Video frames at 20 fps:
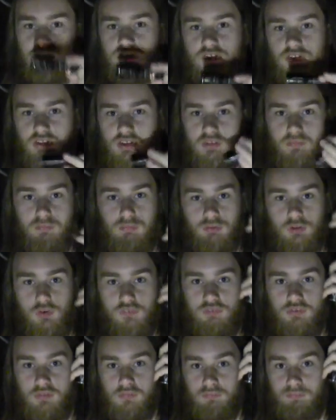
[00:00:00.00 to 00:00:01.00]
This is the
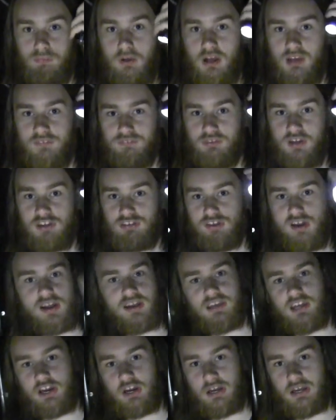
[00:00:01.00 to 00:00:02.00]
little pocket flashlight
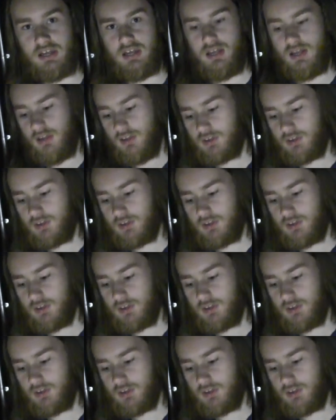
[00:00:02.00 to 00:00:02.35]
I carry.